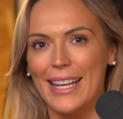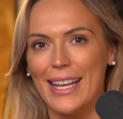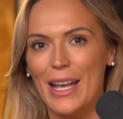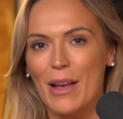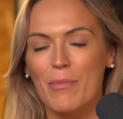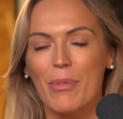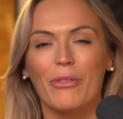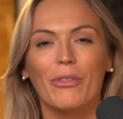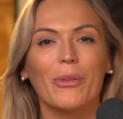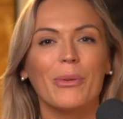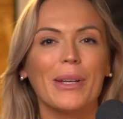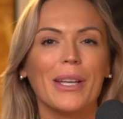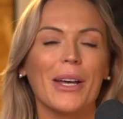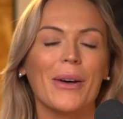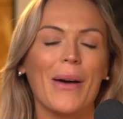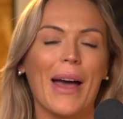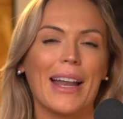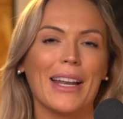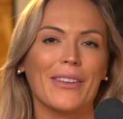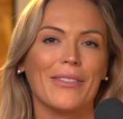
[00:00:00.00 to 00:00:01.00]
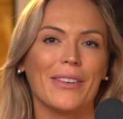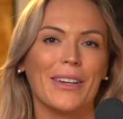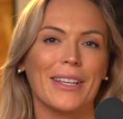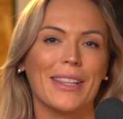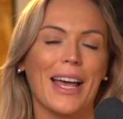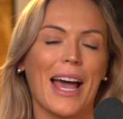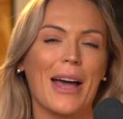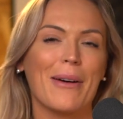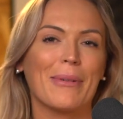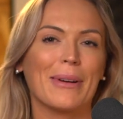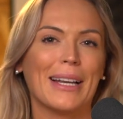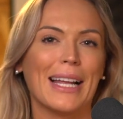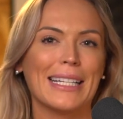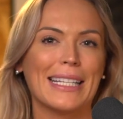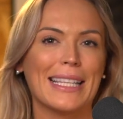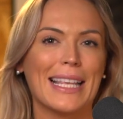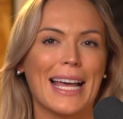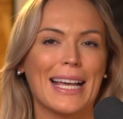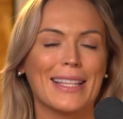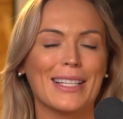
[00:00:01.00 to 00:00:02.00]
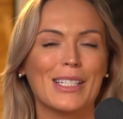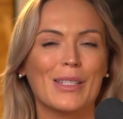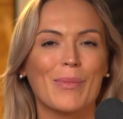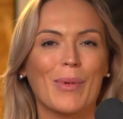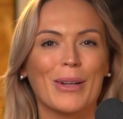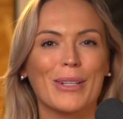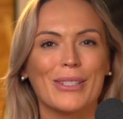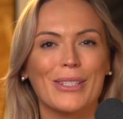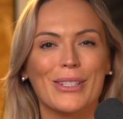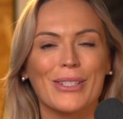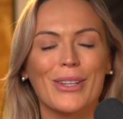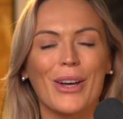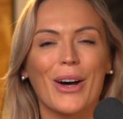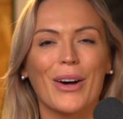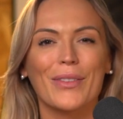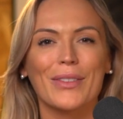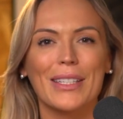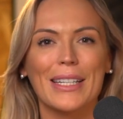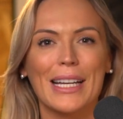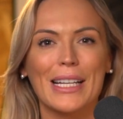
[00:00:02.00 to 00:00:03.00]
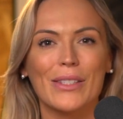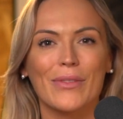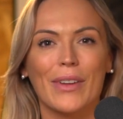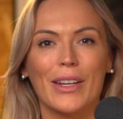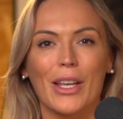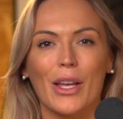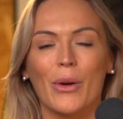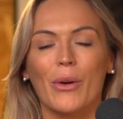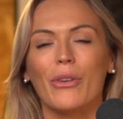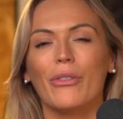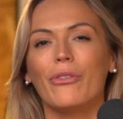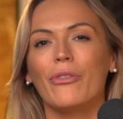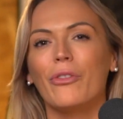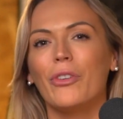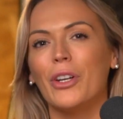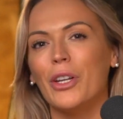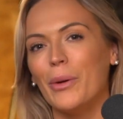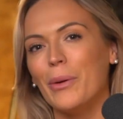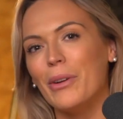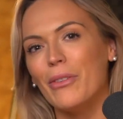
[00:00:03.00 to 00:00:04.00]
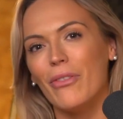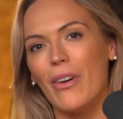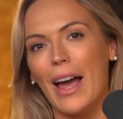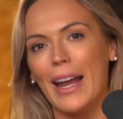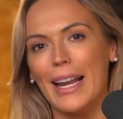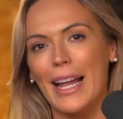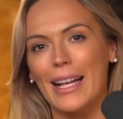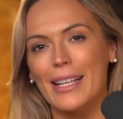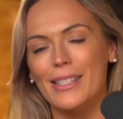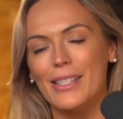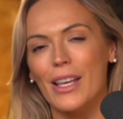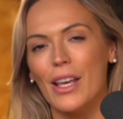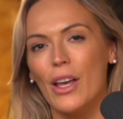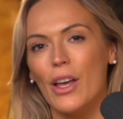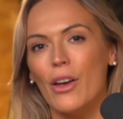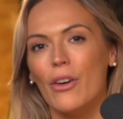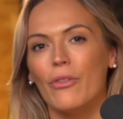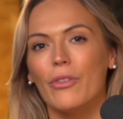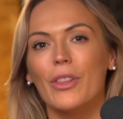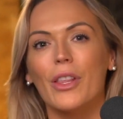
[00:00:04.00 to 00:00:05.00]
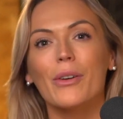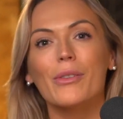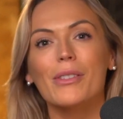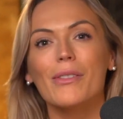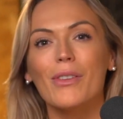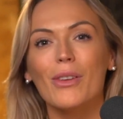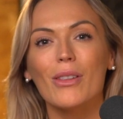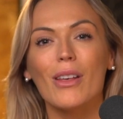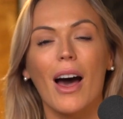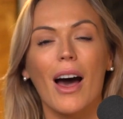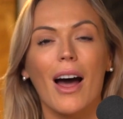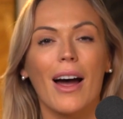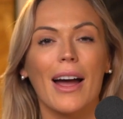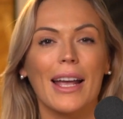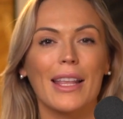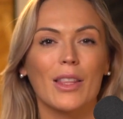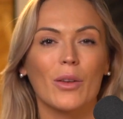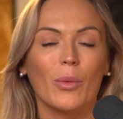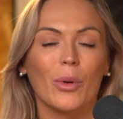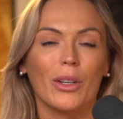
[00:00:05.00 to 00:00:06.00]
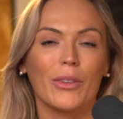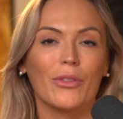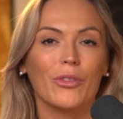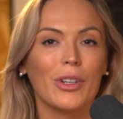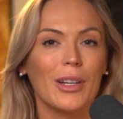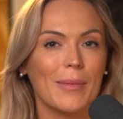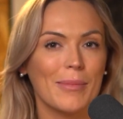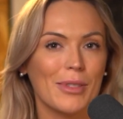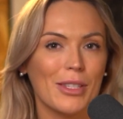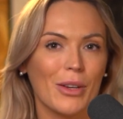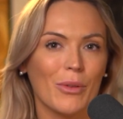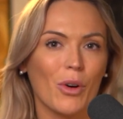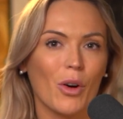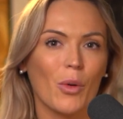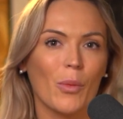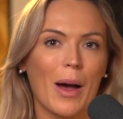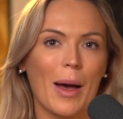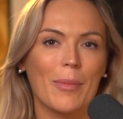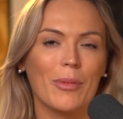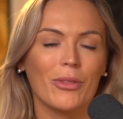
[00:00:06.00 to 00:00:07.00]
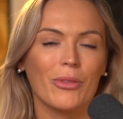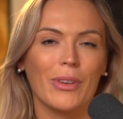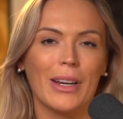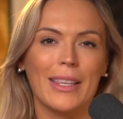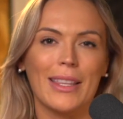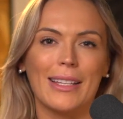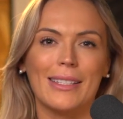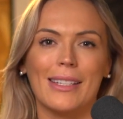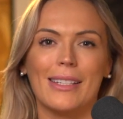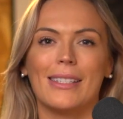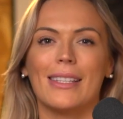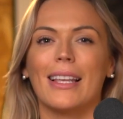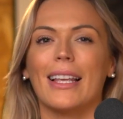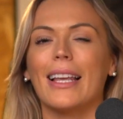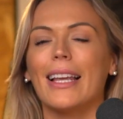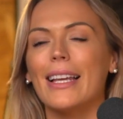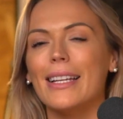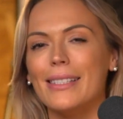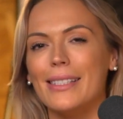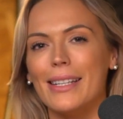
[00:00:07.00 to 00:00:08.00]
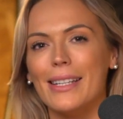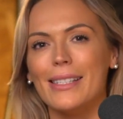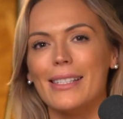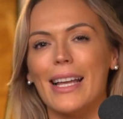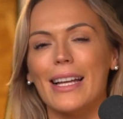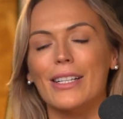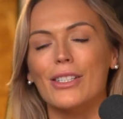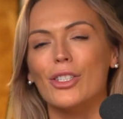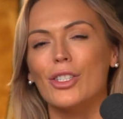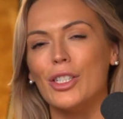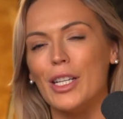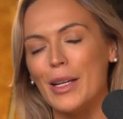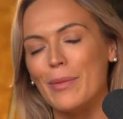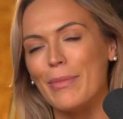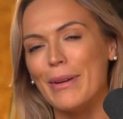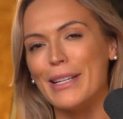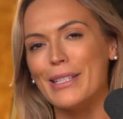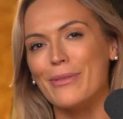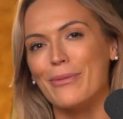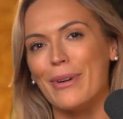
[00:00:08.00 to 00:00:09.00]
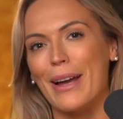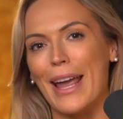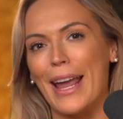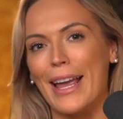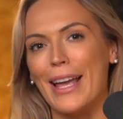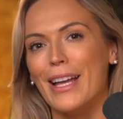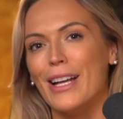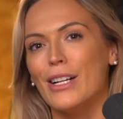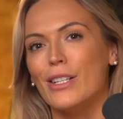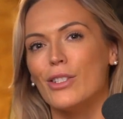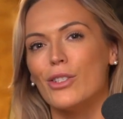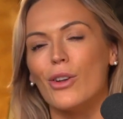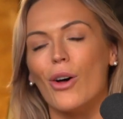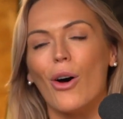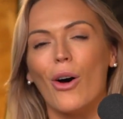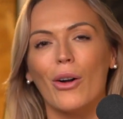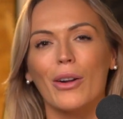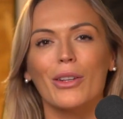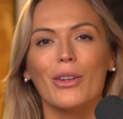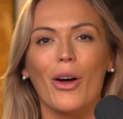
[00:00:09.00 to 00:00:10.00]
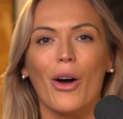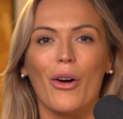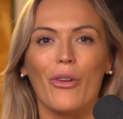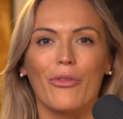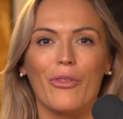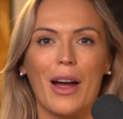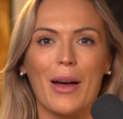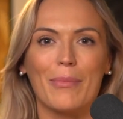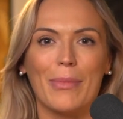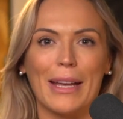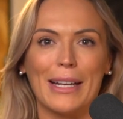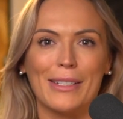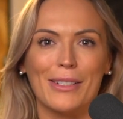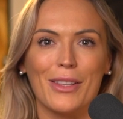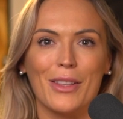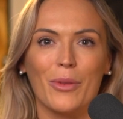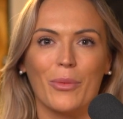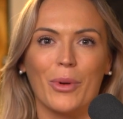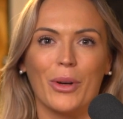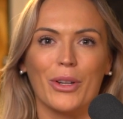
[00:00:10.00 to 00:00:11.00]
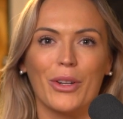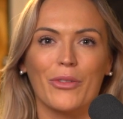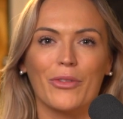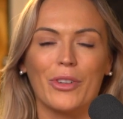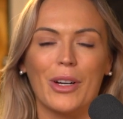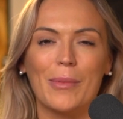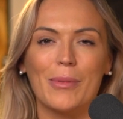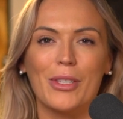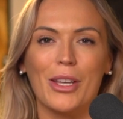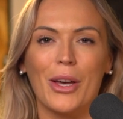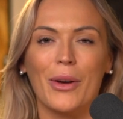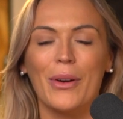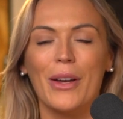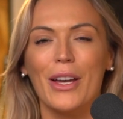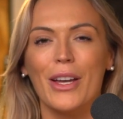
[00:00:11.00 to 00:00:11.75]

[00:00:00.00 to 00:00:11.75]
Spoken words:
Before we go any further, I would like to thank the sponsors of today's video, Fluid Finance. For those of you that are in the world of crypto or Web3, this is the easiest and cheapest way to on and off ramp into the world of crypto.